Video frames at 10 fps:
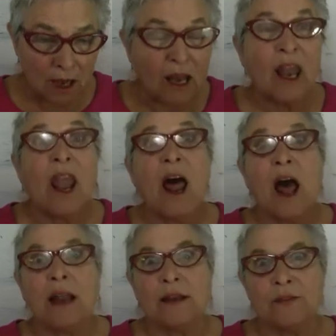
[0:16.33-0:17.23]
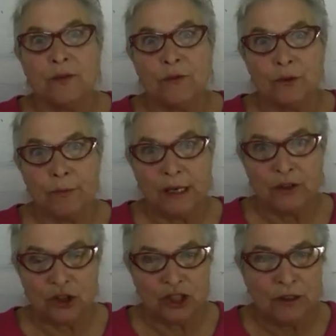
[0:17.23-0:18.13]
a lot of
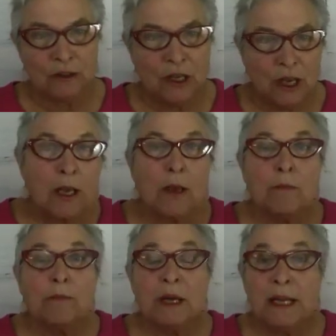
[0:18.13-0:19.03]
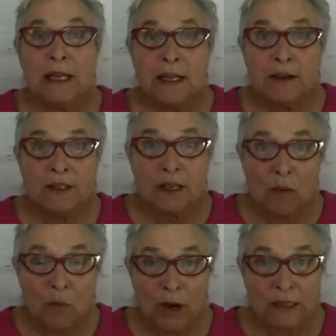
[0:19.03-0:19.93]
information, but in there
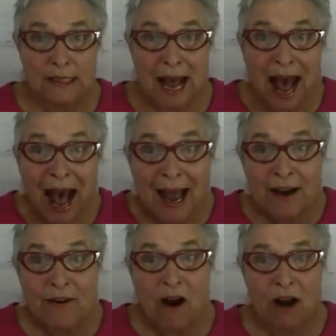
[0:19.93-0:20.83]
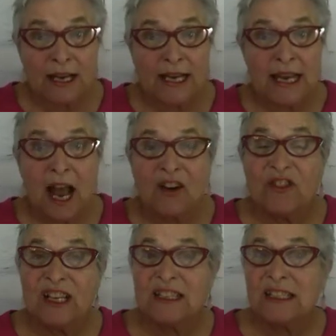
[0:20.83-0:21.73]
somewhere is the hierarchy of
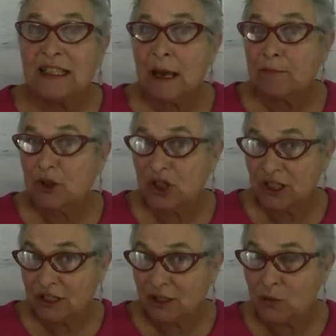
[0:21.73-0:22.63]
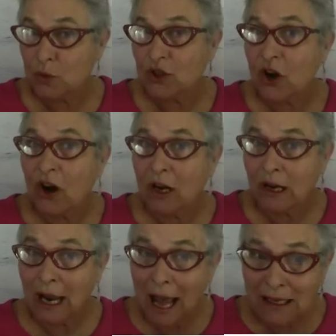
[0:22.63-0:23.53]
exceptions, which are
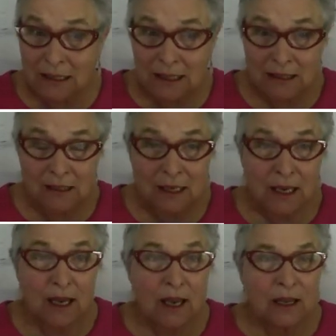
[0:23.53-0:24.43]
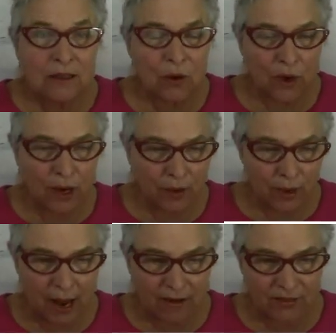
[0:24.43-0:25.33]
classes. So here
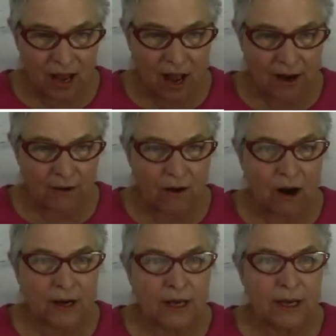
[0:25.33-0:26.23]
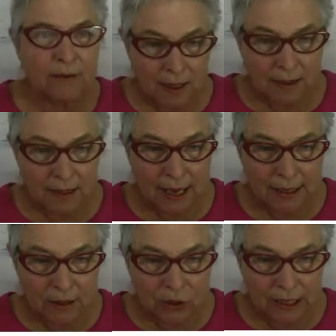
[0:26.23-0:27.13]
we have the hierarchy.
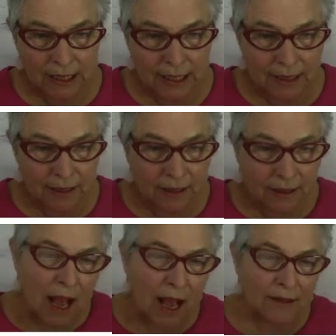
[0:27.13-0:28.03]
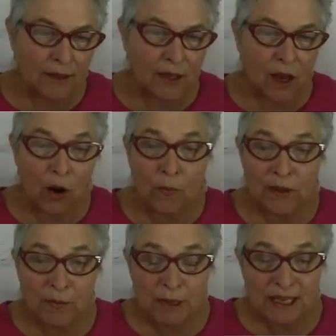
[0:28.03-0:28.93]
Take a look here at the
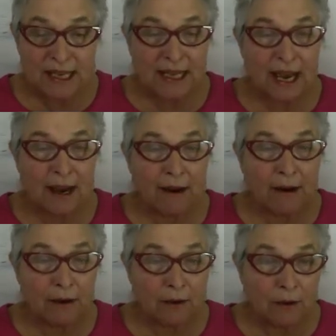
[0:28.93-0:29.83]
arithmetic error